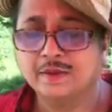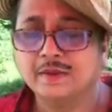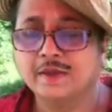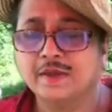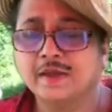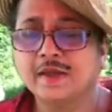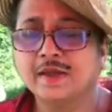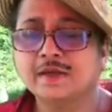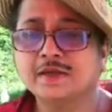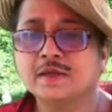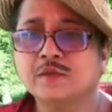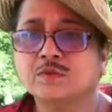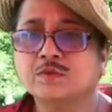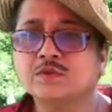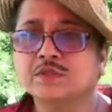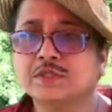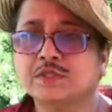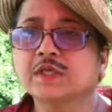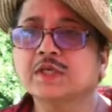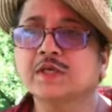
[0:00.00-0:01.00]
And he
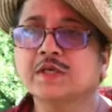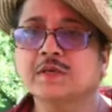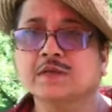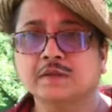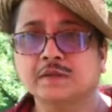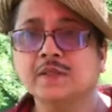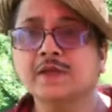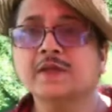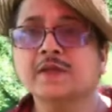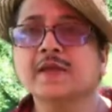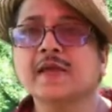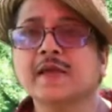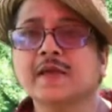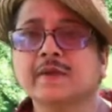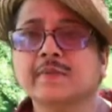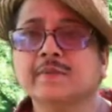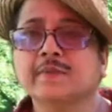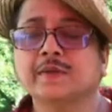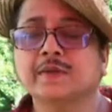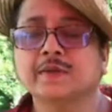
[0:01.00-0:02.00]
would say the
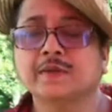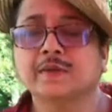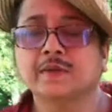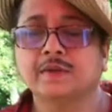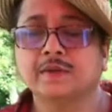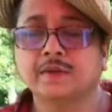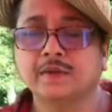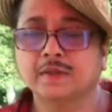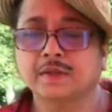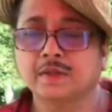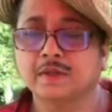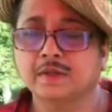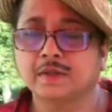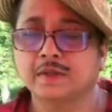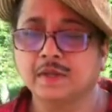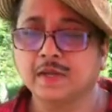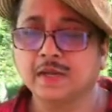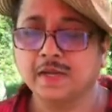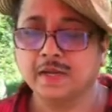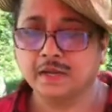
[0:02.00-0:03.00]
name
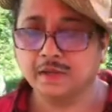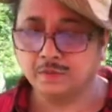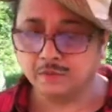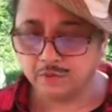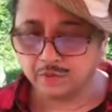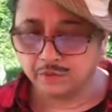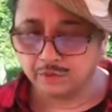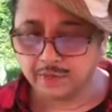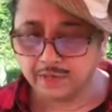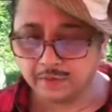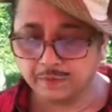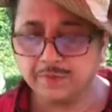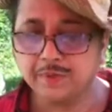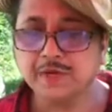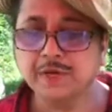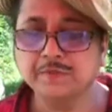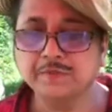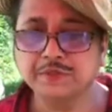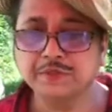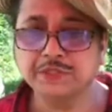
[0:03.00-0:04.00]
and grant
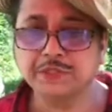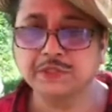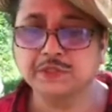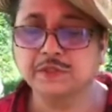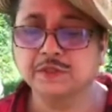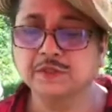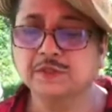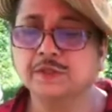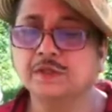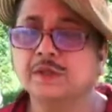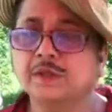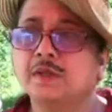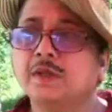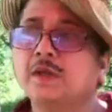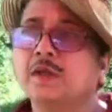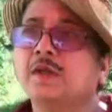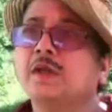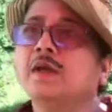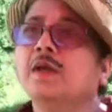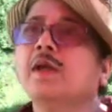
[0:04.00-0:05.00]
permission.
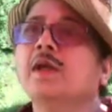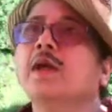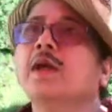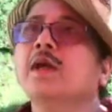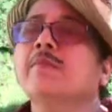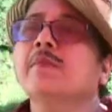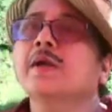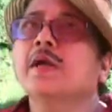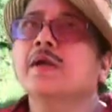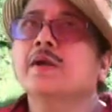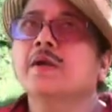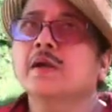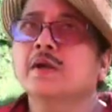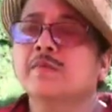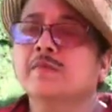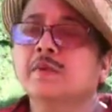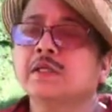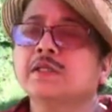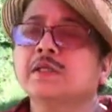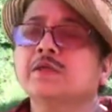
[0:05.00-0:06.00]
And my
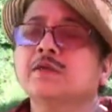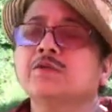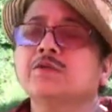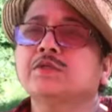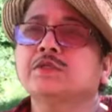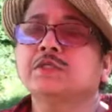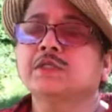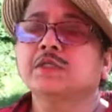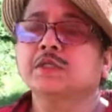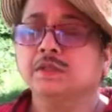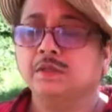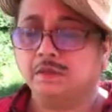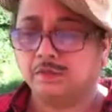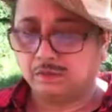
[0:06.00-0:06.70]
grandmother would say,